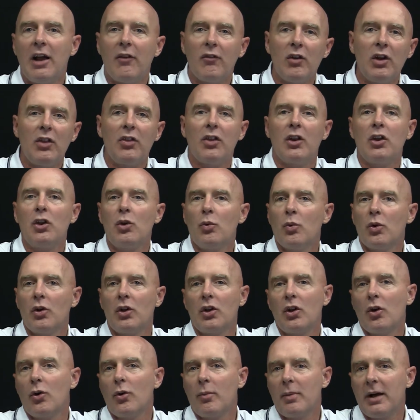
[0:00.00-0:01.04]
everything you want to
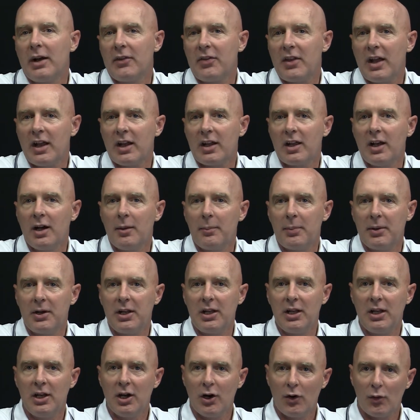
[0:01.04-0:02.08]
know about that
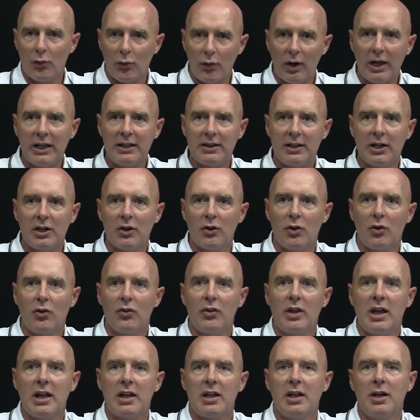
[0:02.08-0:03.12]
company right there on
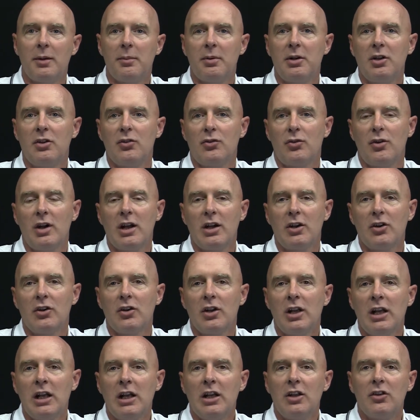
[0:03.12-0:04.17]
that company's
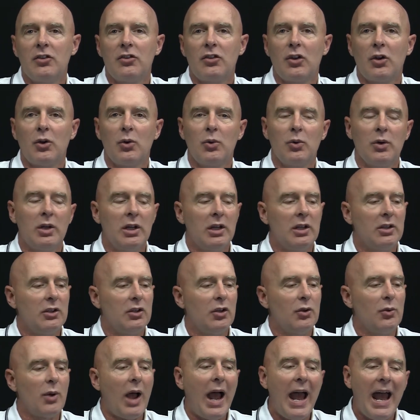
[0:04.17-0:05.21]
record. So
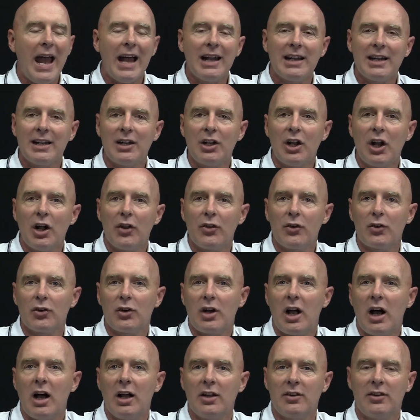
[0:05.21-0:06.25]
to add another
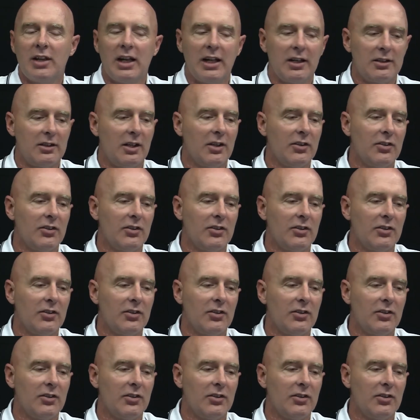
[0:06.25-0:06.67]
contact,